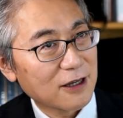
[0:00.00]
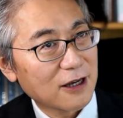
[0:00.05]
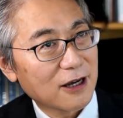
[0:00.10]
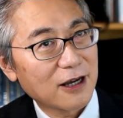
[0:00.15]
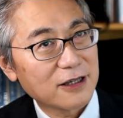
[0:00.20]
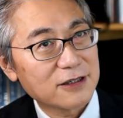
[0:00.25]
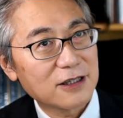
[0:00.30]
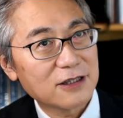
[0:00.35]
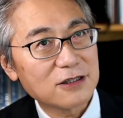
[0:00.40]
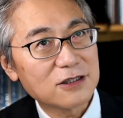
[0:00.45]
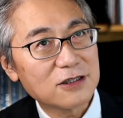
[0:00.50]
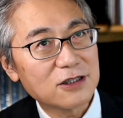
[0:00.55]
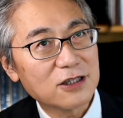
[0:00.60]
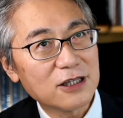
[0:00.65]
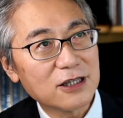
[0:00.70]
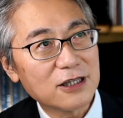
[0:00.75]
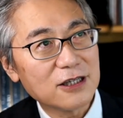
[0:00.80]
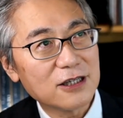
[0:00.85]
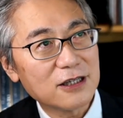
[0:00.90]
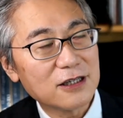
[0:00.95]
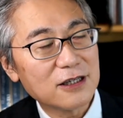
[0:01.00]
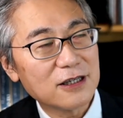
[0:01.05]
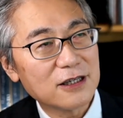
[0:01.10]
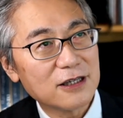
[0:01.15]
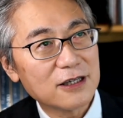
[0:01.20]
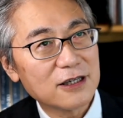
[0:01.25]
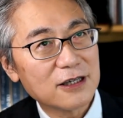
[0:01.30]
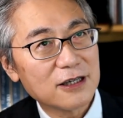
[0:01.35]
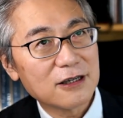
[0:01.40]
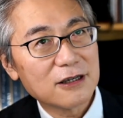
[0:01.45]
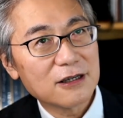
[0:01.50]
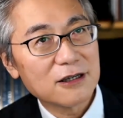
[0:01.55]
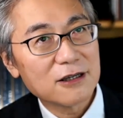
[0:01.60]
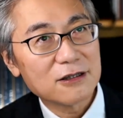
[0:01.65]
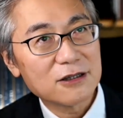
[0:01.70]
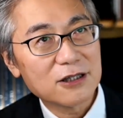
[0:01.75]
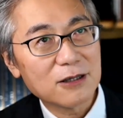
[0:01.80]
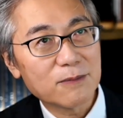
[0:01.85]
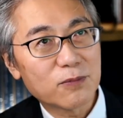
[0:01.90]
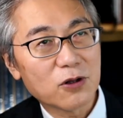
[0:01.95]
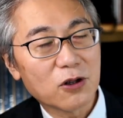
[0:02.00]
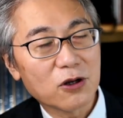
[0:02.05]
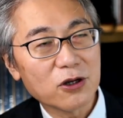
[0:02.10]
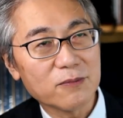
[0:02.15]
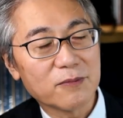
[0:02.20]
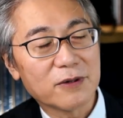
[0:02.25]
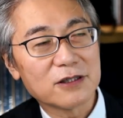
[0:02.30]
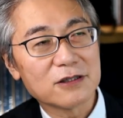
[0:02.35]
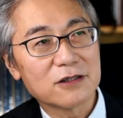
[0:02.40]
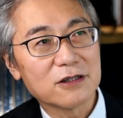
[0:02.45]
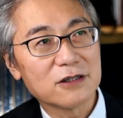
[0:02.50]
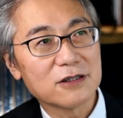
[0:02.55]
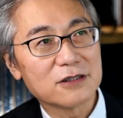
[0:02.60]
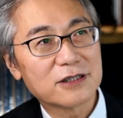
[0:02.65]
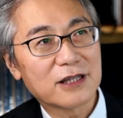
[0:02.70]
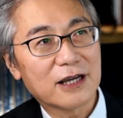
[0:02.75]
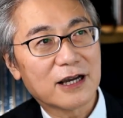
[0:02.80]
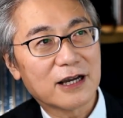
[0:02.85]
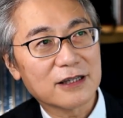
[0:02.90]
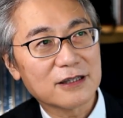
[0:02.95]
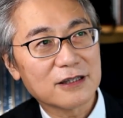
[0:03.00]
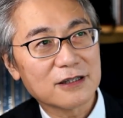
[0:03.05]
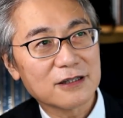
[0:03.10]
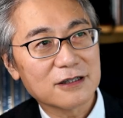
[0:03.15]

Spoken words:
identity deployment is that,